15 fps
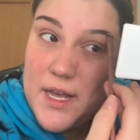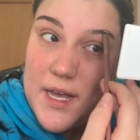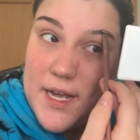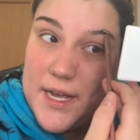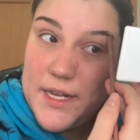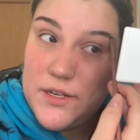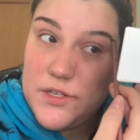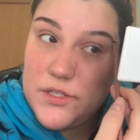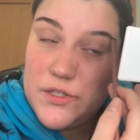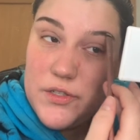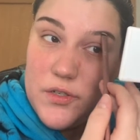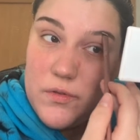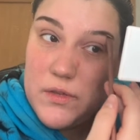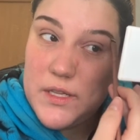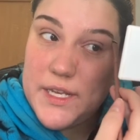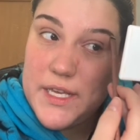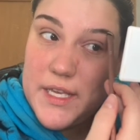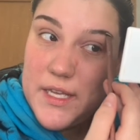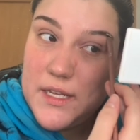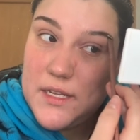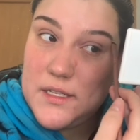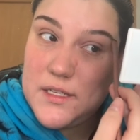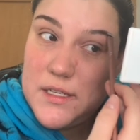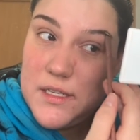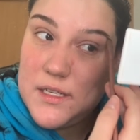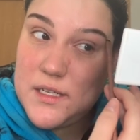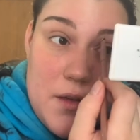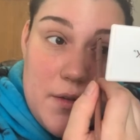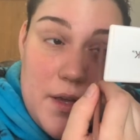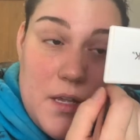I just don't like it.
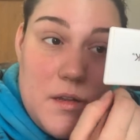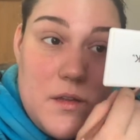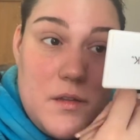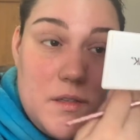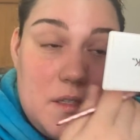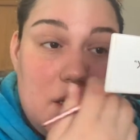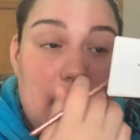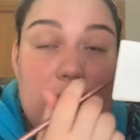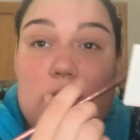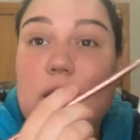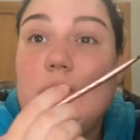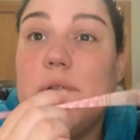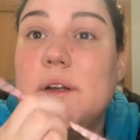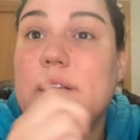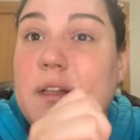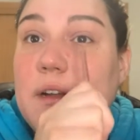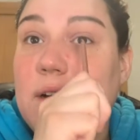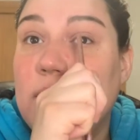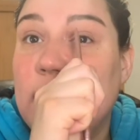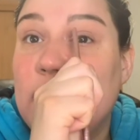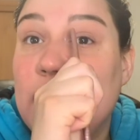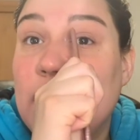All right. Oh, see right there.